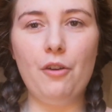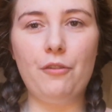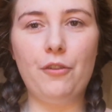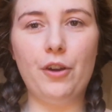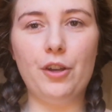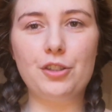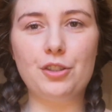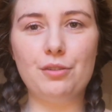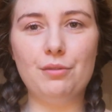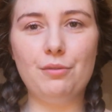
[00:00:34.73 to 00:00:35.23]

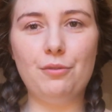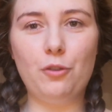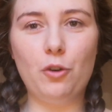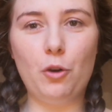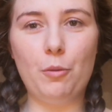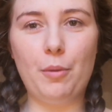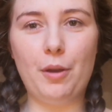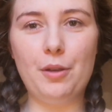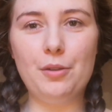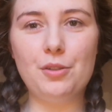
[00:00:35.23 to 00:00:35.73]
First and
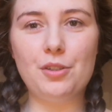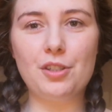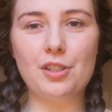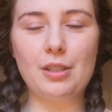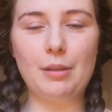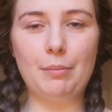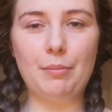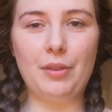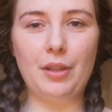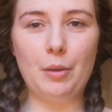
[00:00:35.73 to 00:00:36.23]
foremost,
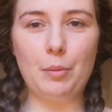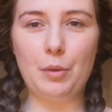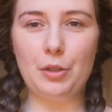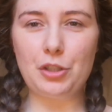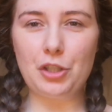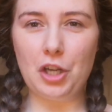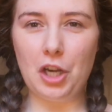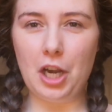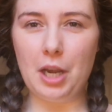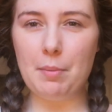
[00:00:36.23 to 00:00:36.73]
something
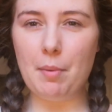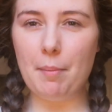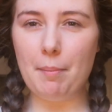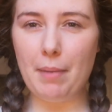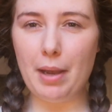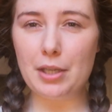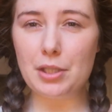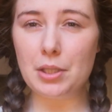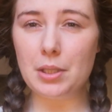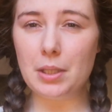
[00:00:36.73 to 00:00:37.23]
which I'm
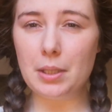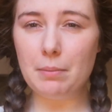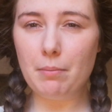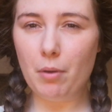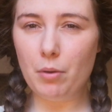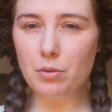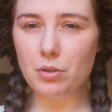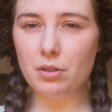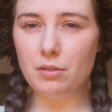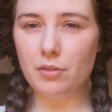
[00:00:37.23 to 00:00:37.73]
imagining
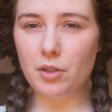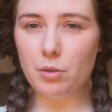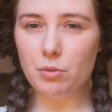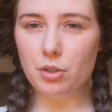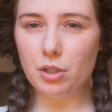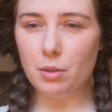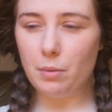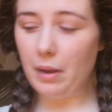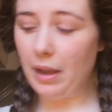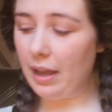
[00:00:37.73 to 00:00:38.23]
most of you
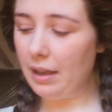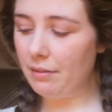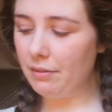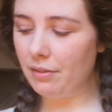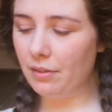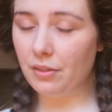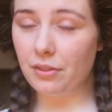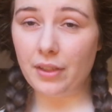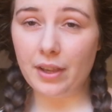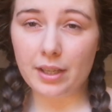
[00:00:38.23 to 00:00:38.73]
do
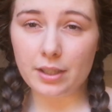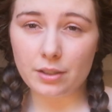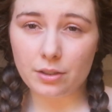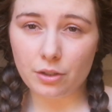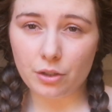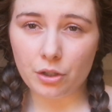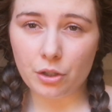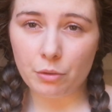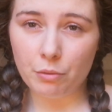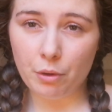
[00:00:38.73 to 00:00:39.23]
have, thanks
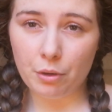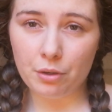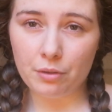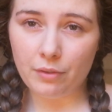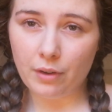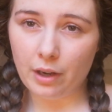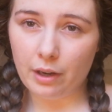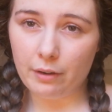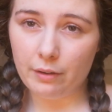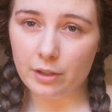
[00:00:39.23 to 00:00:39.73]
to the
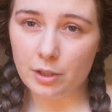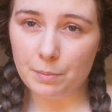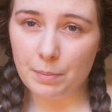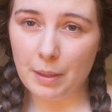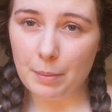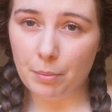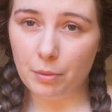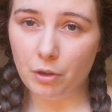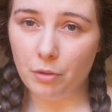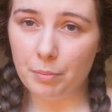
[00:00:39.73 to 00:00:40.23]
coronavirus,
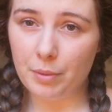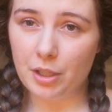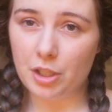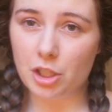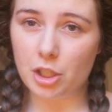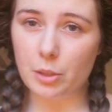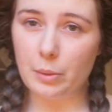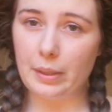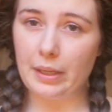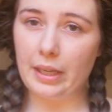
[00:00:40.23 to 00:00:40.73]
people have been
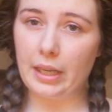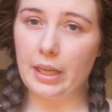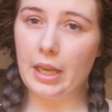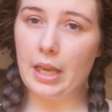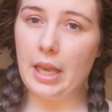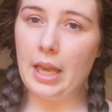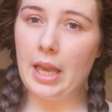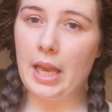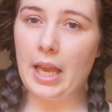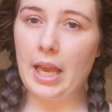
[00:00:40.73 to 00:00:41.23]
doing
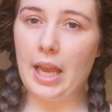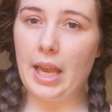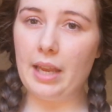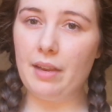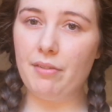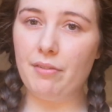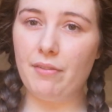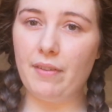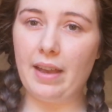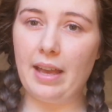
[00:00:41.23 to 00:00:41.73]
a
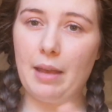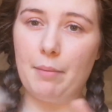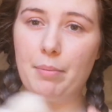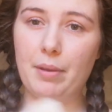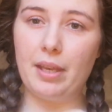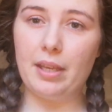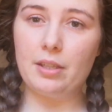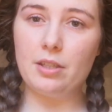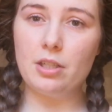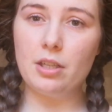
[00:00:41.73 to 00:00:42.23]
fair
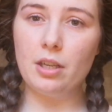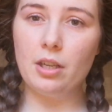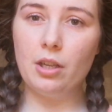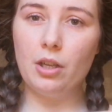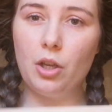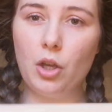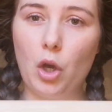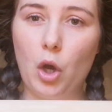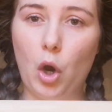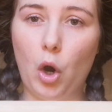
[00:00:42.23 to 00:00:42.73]
bit
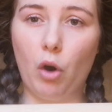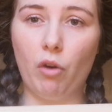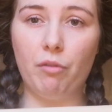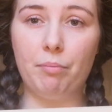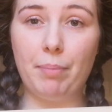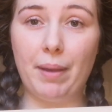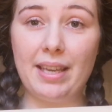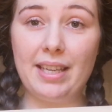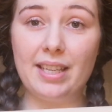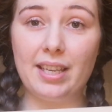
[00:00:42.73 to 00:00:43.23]

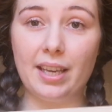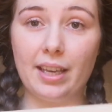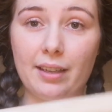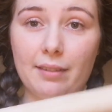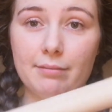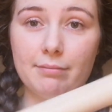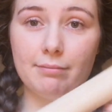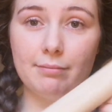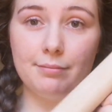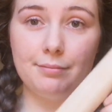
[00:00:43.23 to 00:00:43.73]
of
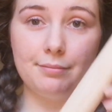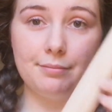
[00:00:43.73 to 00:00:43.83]
baking.